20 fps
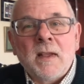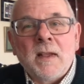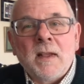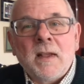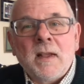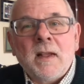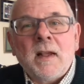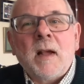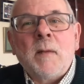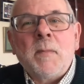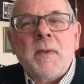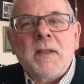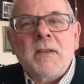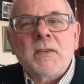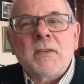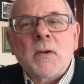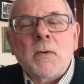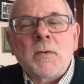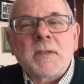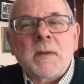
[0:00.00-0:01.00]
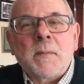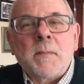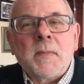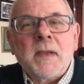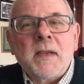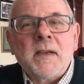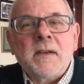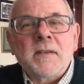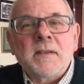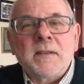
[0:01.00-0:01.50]
A bell goat
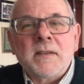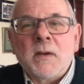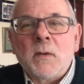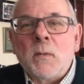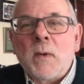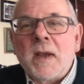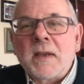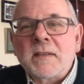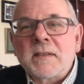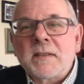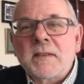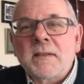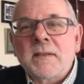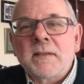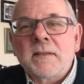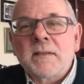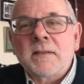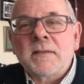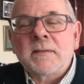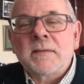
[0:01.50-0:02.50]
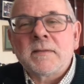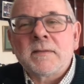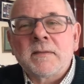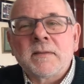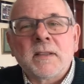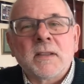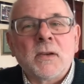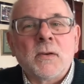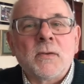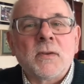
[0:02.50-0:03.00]
appeared in the west.
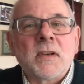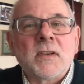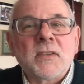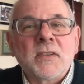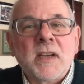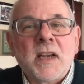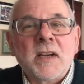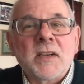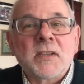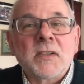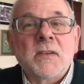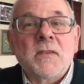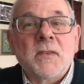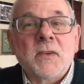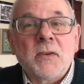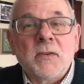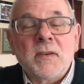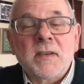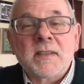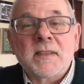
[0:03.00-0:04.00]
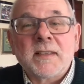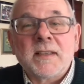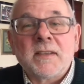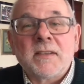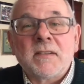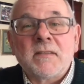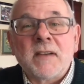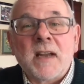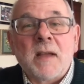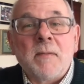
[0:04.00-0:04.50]
The goat charged furiously at
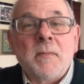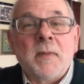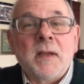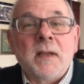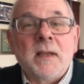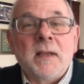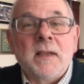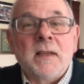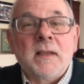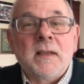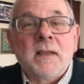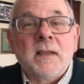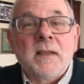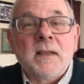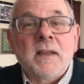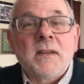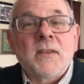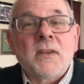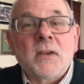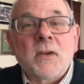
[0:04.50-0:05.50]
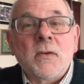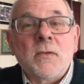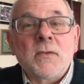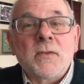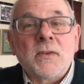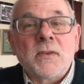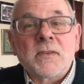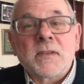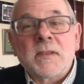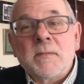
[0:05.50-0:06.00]
the ram. The goat
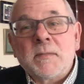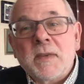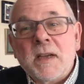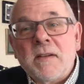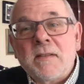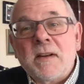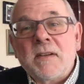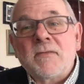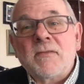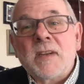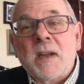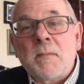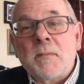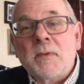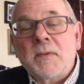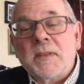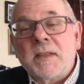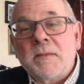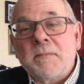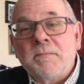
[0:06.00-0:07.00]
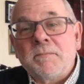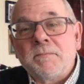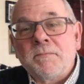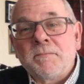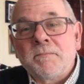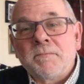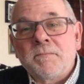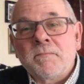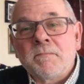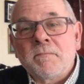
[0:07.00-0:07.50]
knocked him down and trampled him.
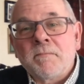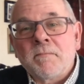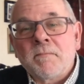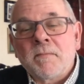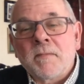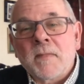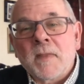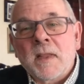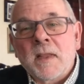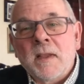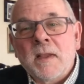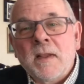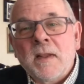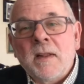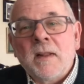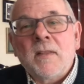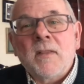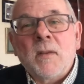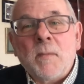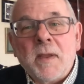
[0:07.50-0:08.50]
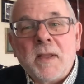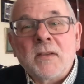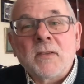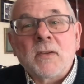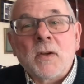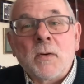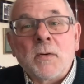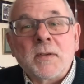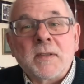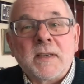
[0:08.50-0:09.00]
The male
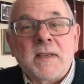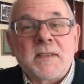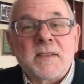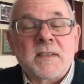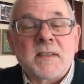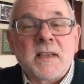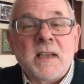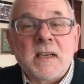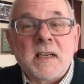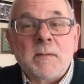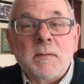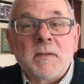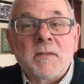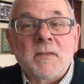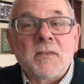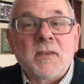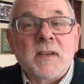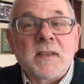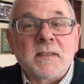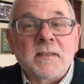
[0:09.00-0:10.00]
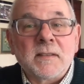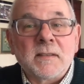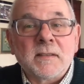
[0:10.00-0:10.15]
goat is the kingdom of Greece.